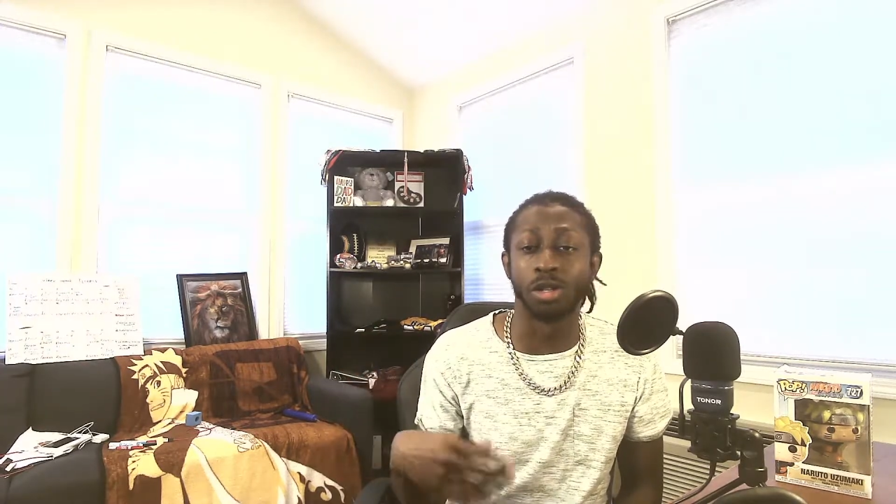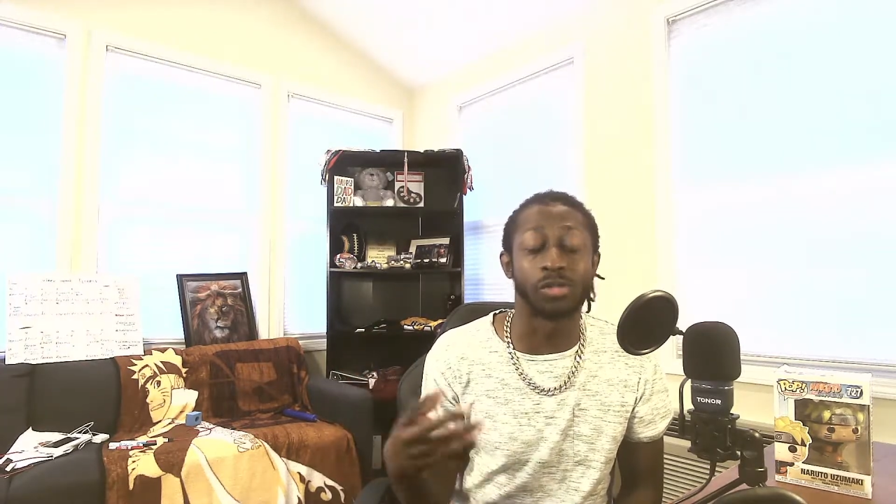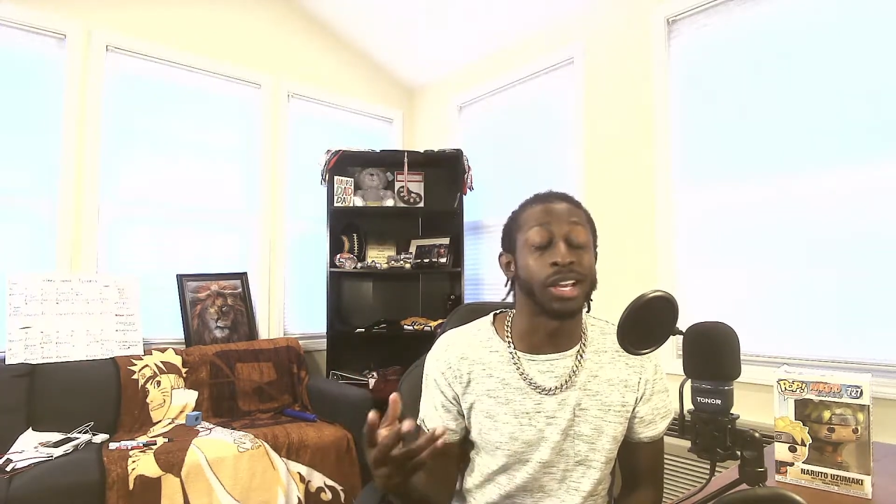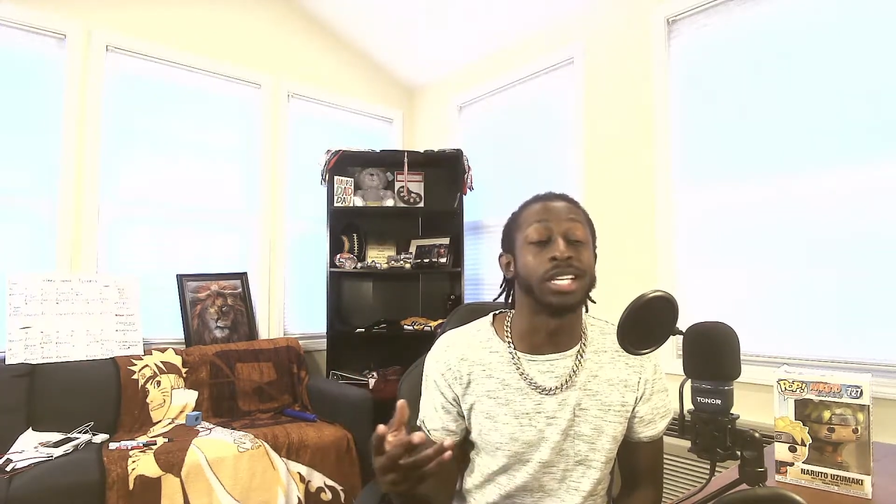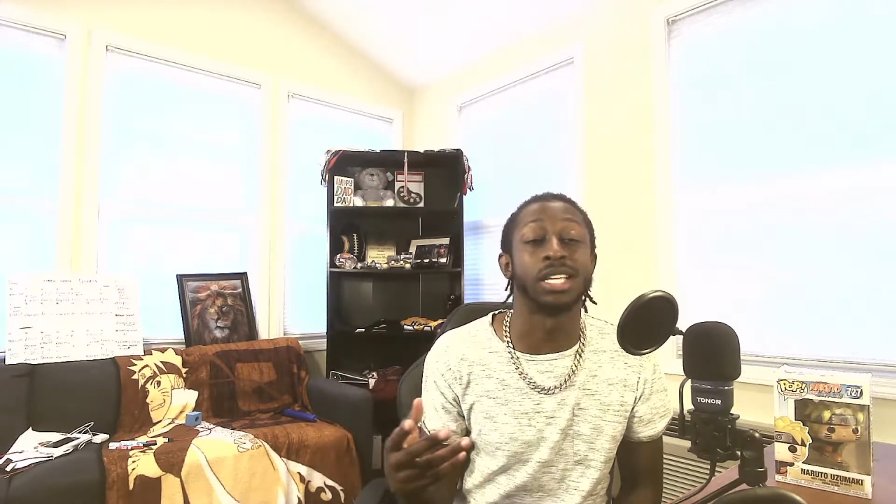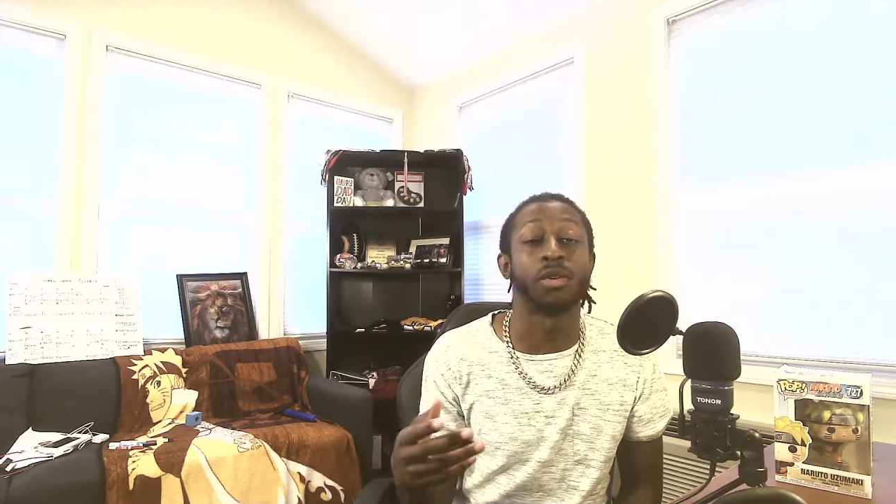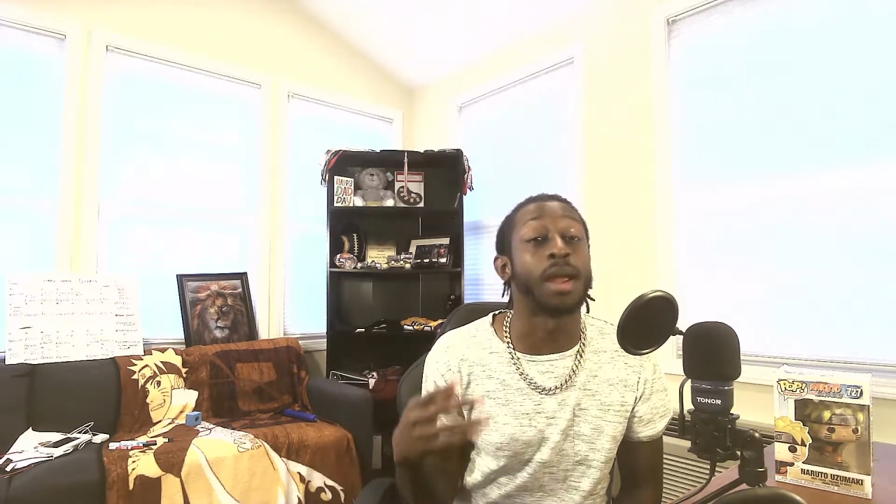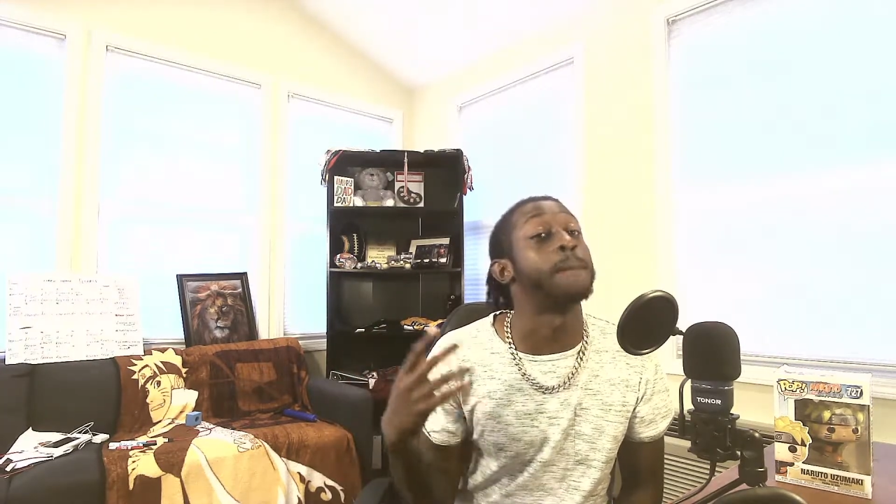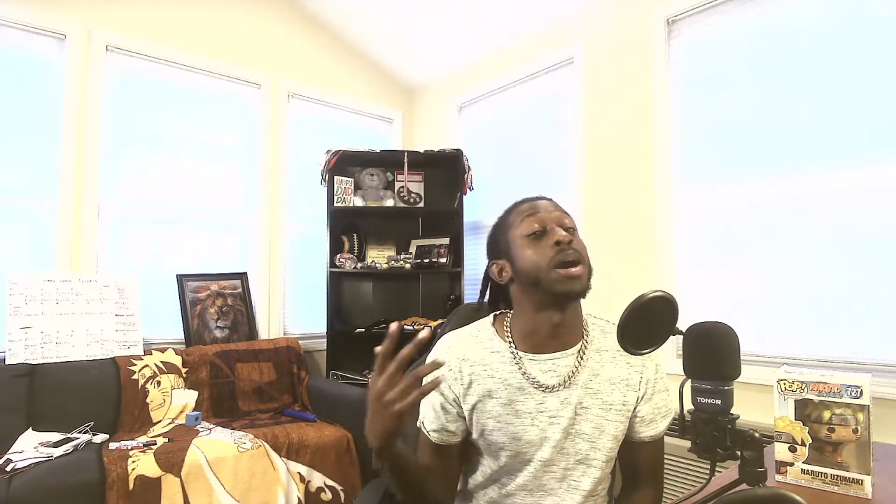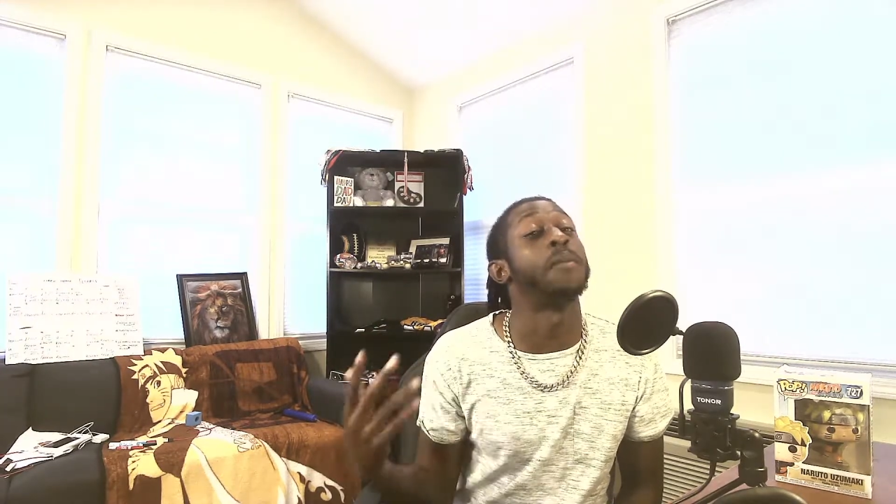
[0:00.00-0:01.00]
So if I didn't say right,
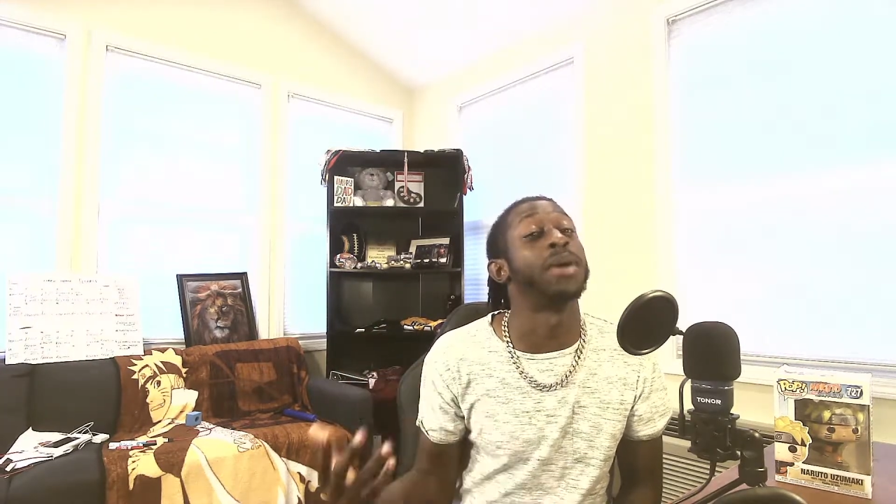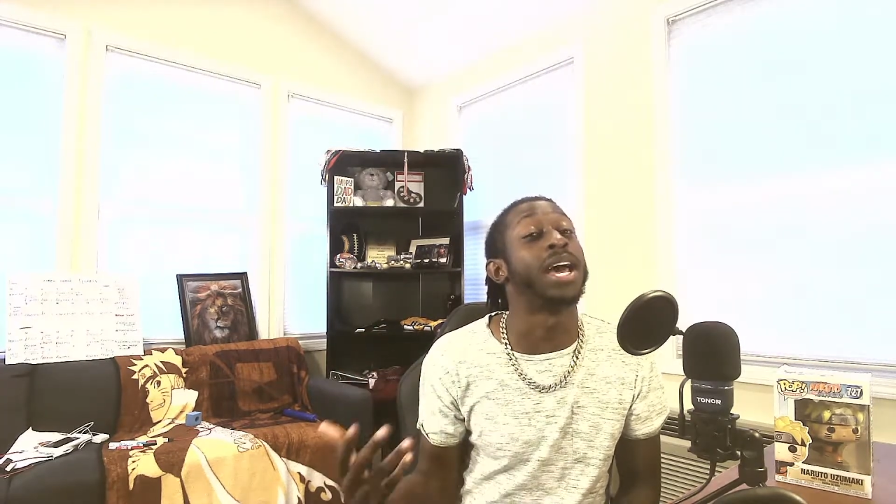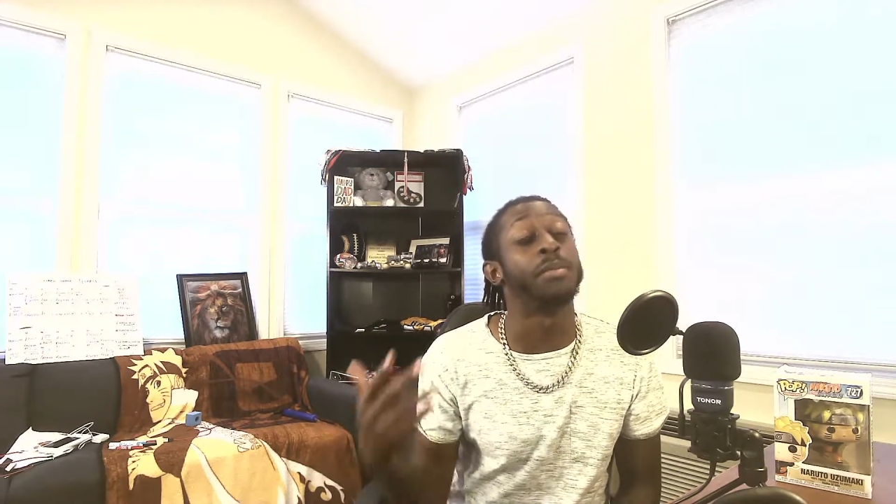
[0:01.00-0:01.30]
my bad.